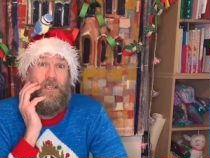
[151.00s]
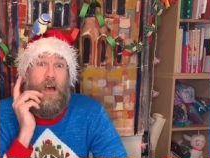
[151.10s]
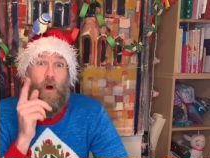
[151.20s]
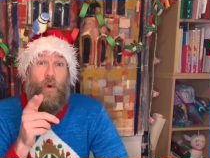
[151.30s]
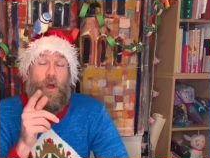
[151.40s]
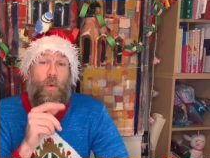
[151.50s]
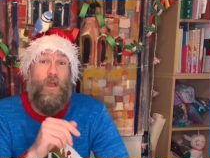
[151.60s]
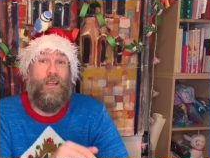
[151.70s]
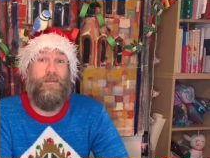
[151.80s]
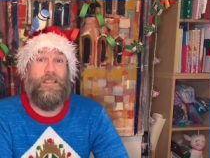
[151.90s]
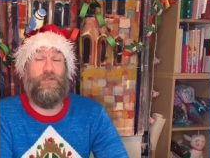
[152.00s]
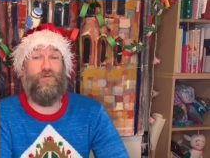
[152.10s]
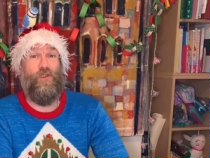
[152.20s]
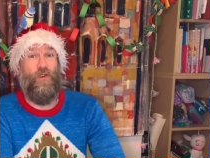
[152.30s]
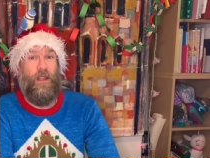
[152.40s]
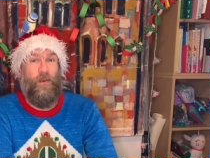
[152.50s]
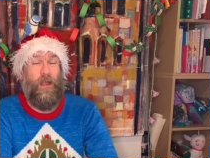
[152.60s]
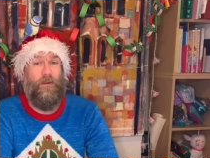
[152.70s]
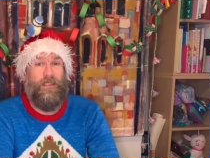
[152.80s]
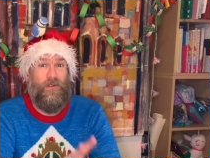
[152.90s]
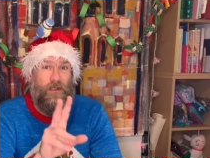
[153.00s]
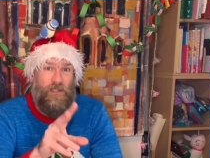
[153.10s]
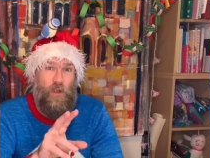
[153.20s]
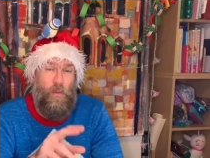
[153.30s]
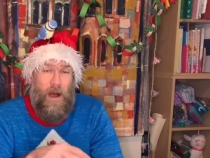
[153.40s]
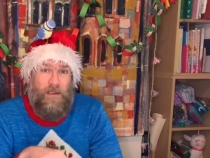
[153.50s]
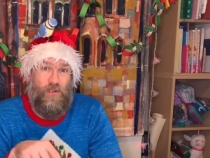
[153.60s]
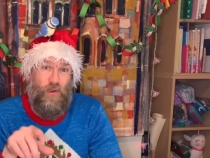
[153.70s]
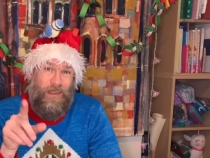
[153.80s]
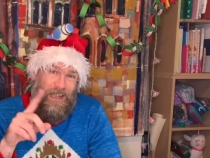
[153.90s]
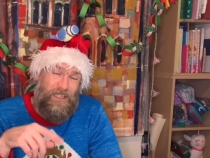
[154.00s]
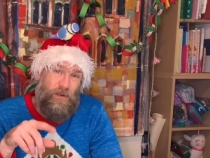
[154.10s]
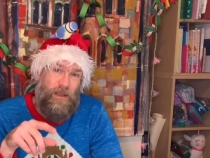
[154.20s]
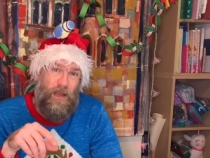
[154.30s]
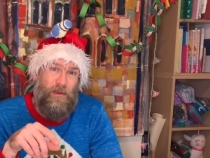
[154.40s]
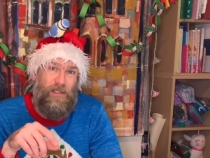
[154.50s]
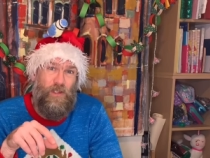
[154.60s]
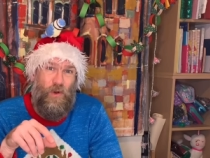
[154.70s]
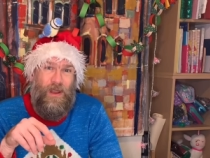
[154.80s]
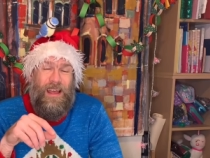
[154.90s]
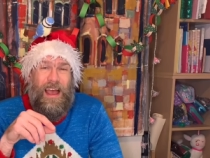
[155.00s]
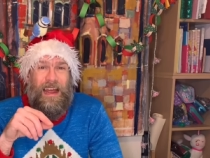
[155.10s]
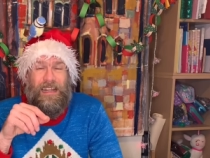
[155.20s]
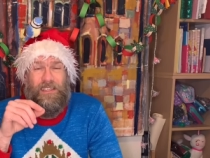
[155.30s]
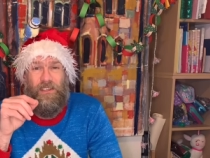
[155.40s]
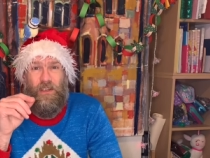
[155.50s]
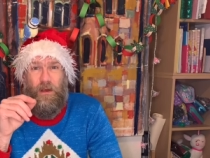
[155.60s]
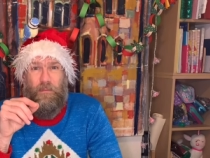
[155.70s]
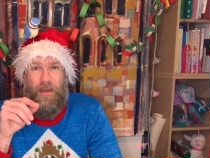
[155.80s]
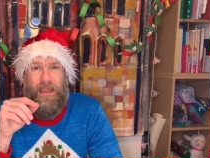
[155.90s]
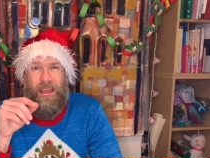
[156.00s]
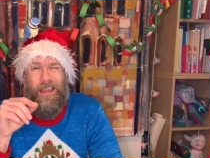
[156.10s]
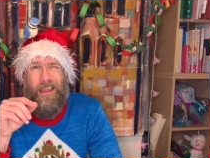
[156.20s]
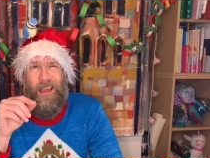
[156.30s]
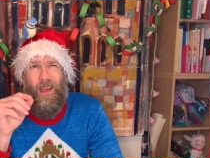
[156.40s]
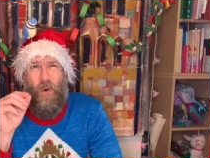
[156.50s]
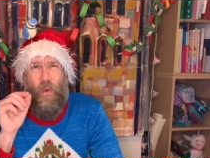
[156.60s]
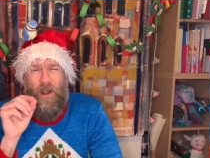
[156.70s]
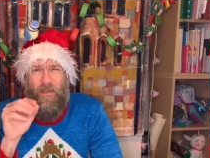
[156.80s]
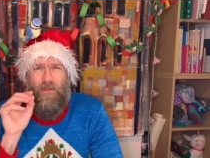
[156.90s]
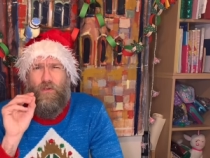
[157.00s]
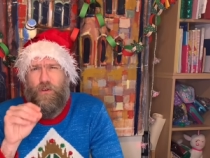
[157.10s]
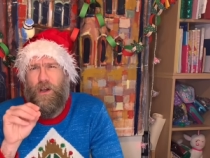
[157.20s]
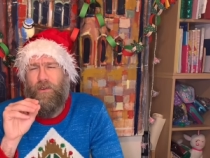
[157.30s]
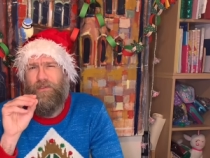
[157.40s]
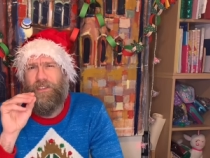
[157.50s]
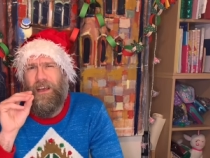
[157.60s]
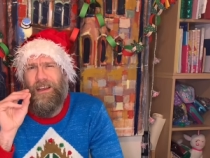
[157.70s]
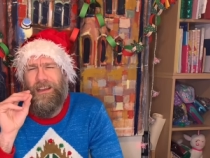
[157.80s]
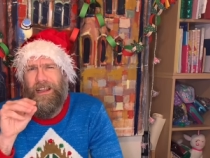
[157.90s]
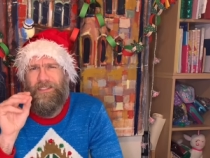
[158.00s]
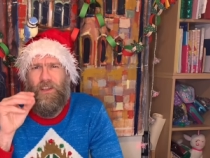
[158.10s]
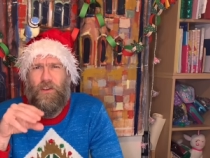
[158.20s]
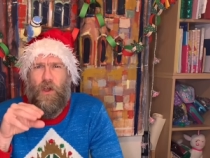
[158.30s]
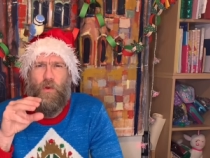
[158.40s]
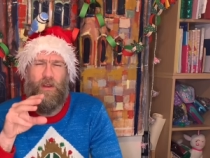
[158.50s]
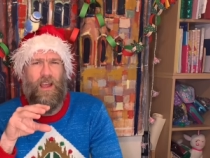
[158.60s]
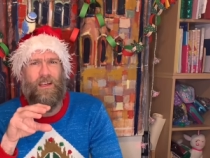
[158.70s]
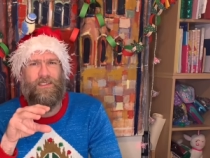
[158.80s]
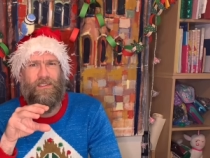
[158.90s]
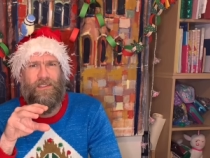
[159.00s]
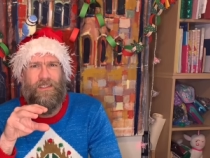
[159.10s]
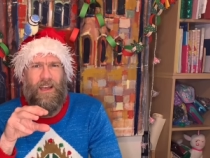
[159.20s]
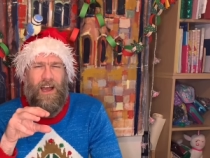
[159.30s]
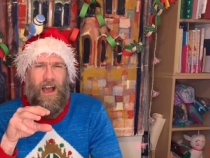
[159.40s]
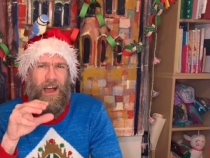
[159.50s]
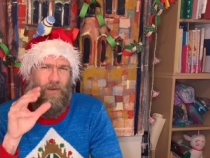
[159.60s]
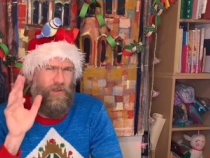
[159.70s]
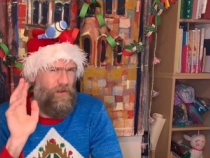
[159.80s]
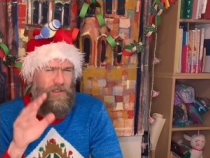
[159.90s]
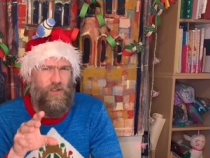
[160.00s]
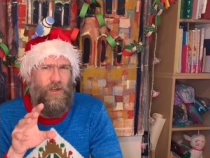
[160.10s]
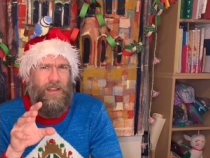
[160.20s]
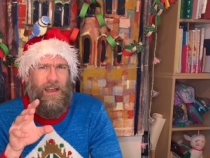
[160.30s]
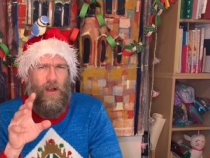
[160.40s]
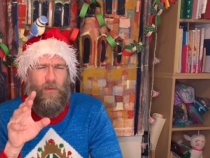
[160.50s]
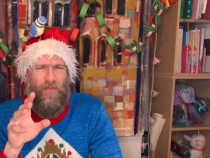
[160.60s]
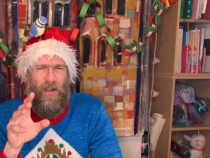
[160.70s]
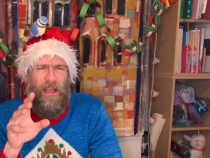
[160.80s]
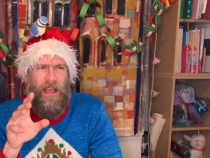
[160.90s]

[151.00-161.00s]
oh, we're going to be drawing. We're going to be doing a two-part drawing. That's going to be coming soon. And it's going to be one of Rudolph's lesser-known cousins. Uh, you'll enjoy that, hopefully.